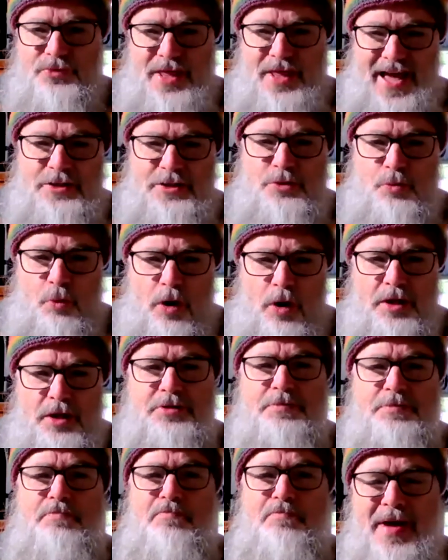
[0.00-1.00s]
That's
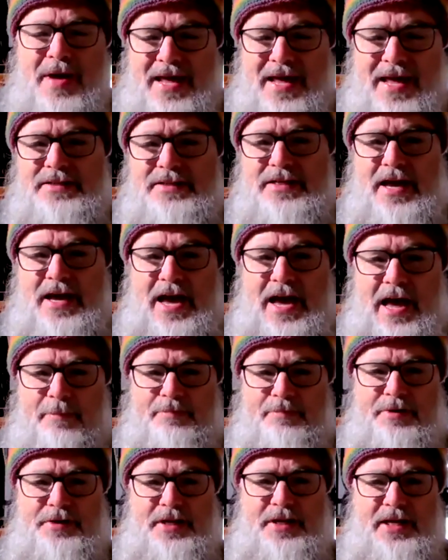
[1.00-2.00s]
what's meant to
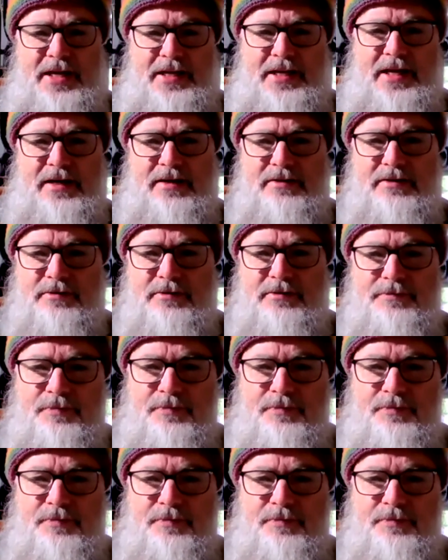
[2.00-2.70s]
happen, Ida.